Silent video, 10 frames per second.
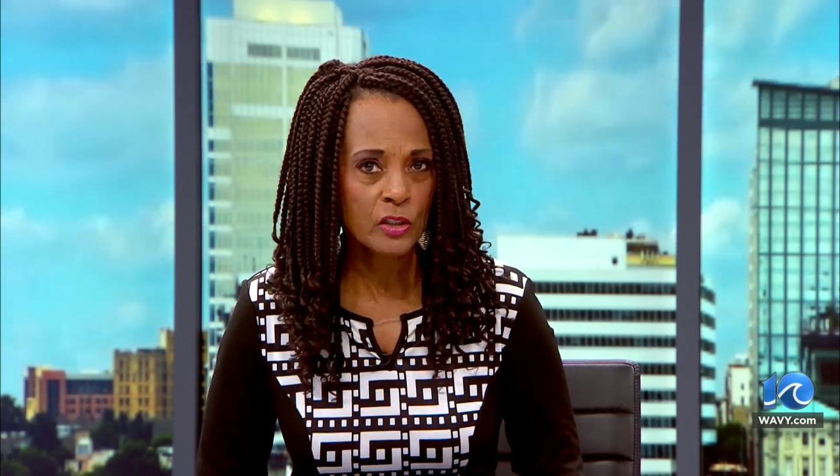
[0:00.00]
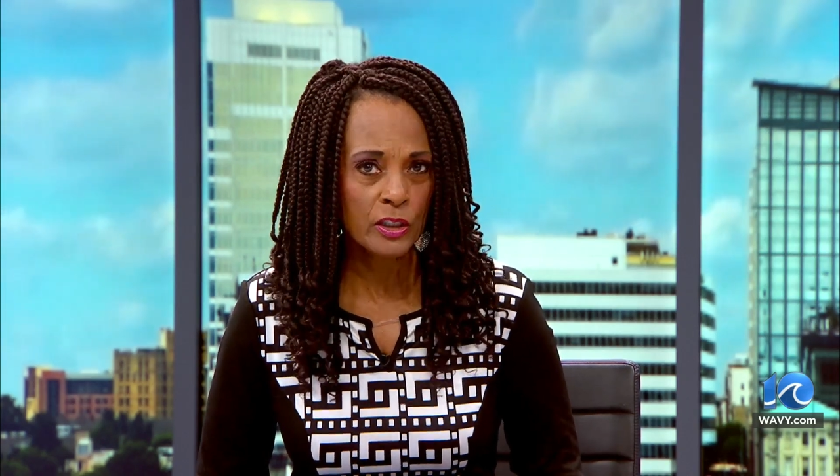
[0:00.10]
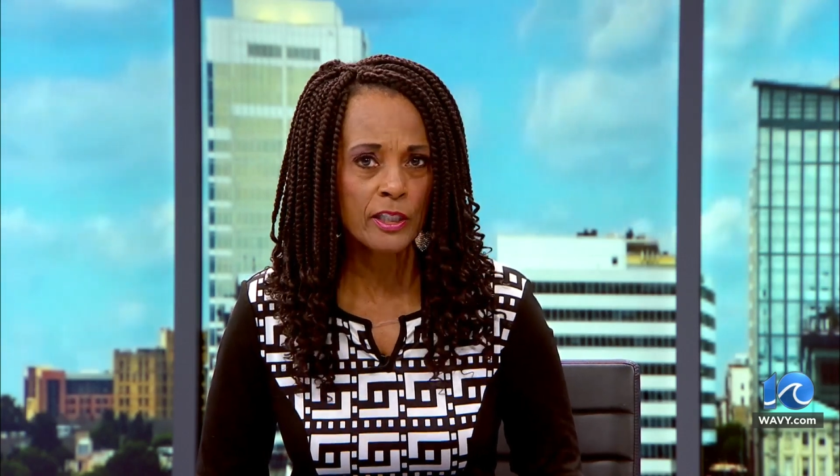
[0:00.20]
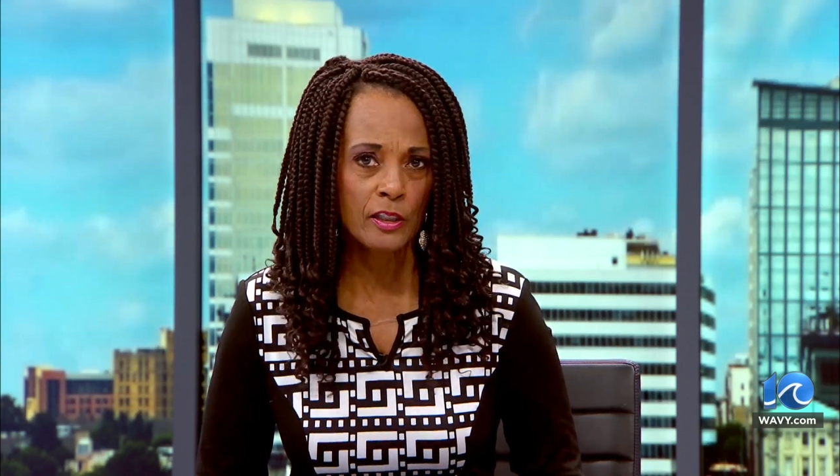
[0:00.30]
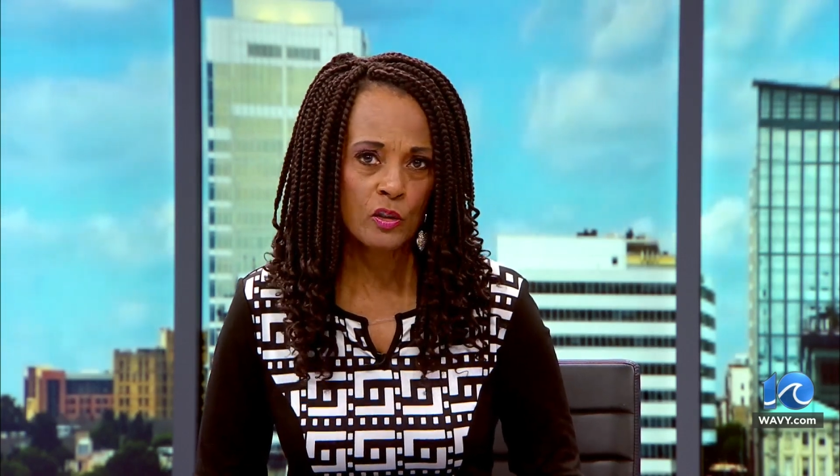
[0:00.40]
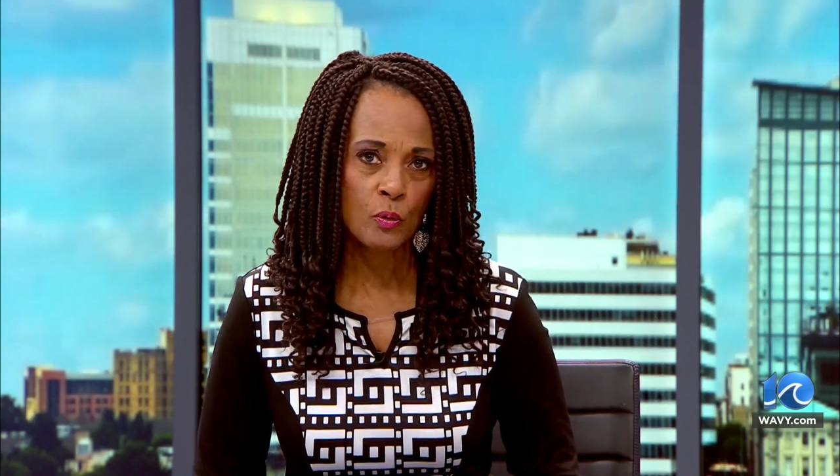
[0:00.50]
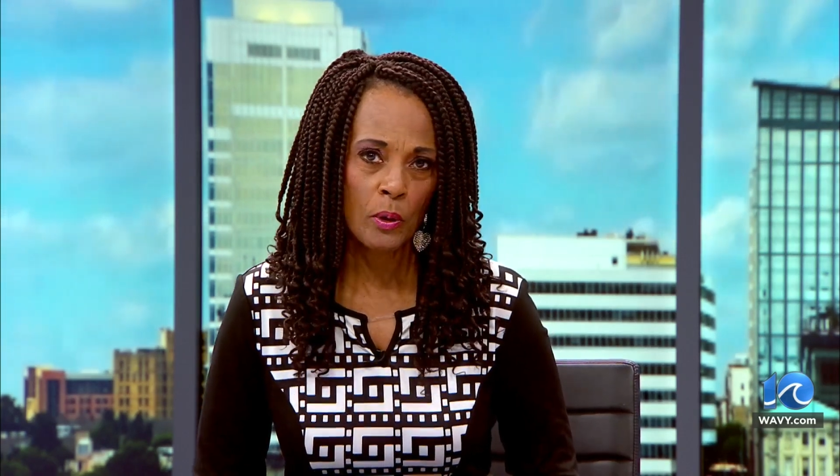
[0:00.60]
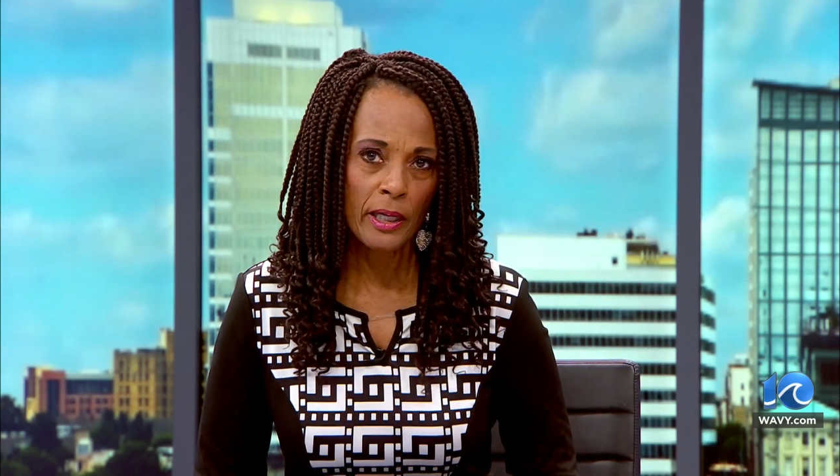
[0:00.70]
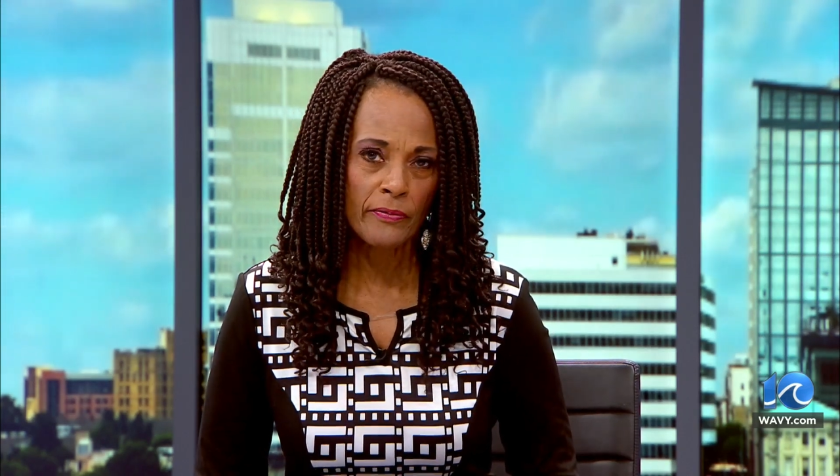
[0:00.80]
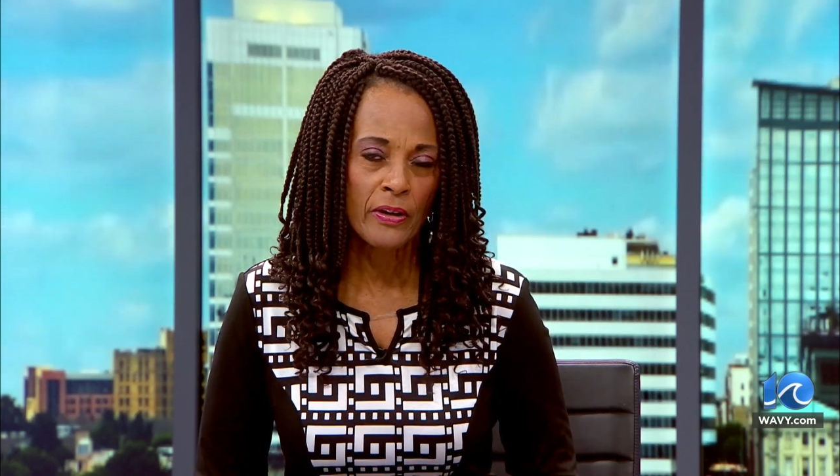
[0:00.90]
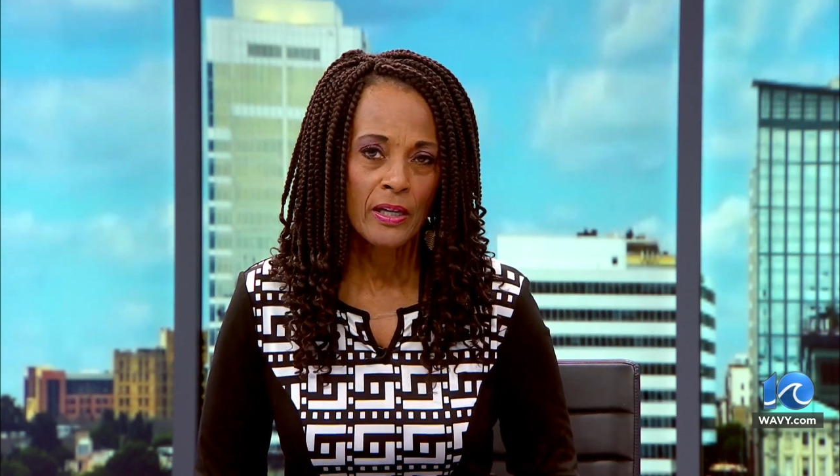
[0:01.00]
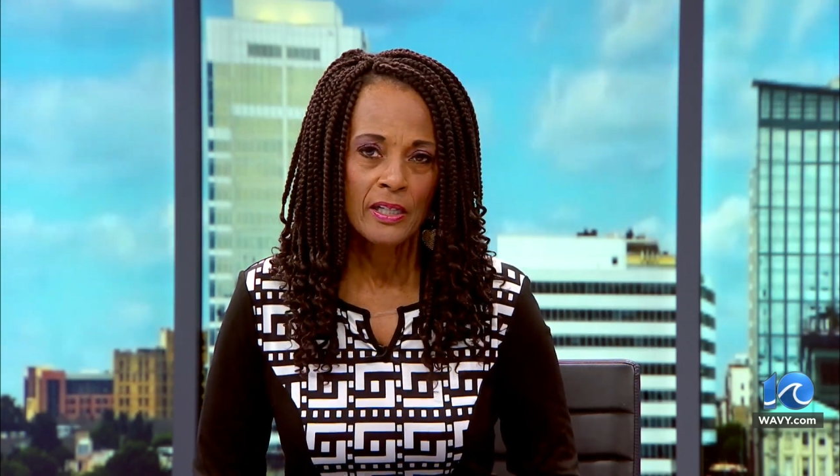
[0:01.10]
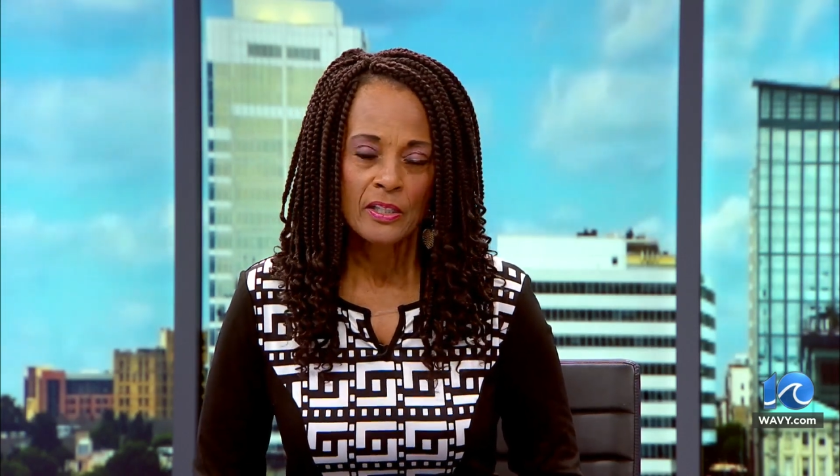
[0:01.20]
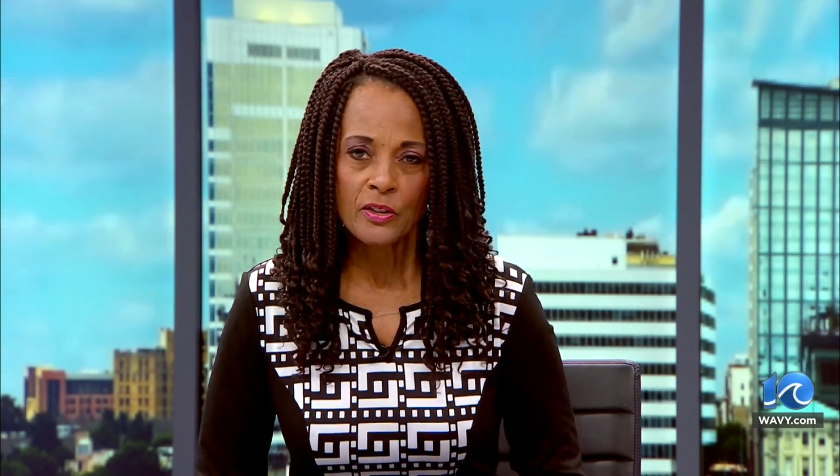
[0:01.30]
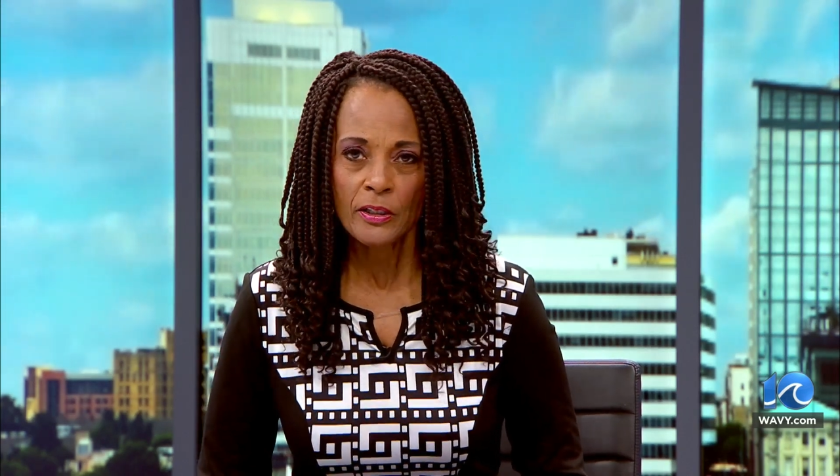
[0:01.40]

to kill his wife. 10